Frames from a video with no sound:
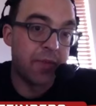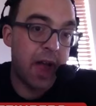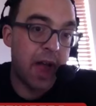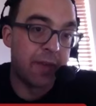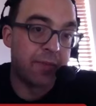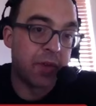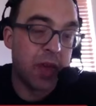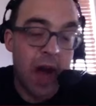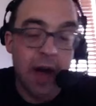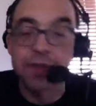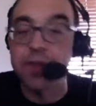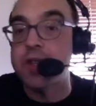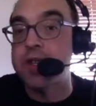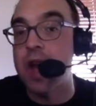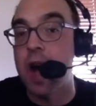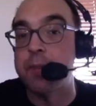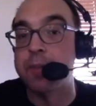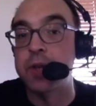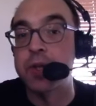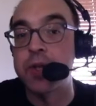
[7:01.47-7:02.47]
got this
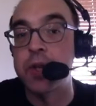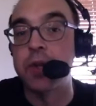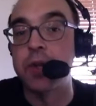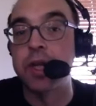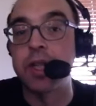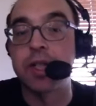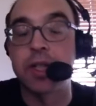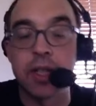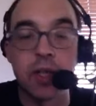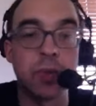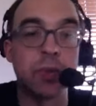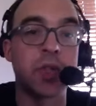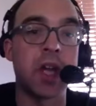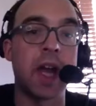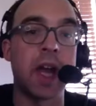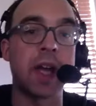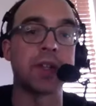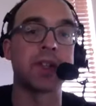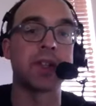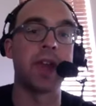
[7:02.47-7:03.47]
opportunity to
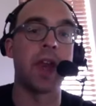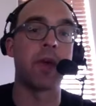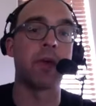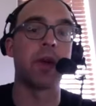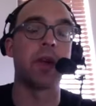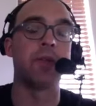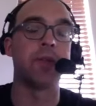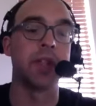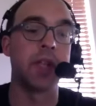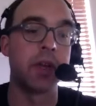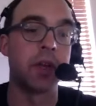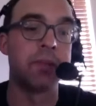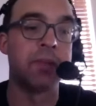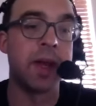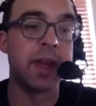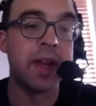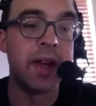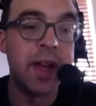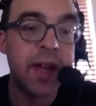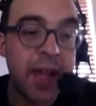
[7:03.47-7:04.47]
change the narrative a little bit
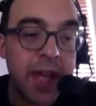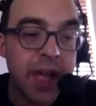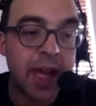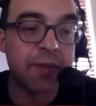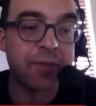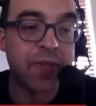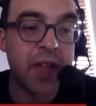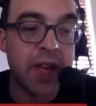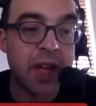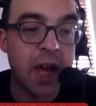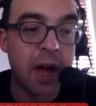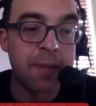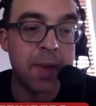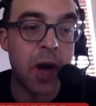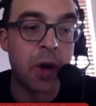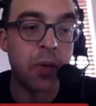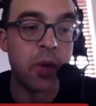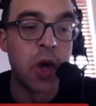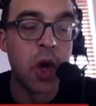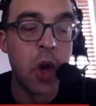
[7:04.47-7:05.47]
if they come
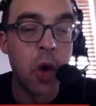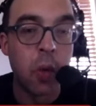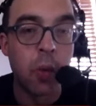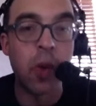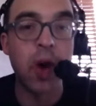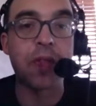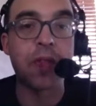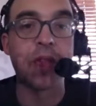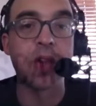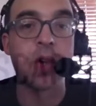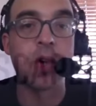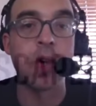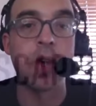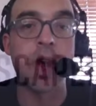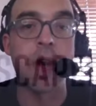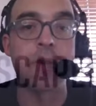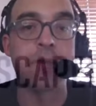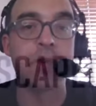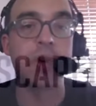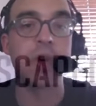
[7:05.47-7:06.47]
out with a good effort,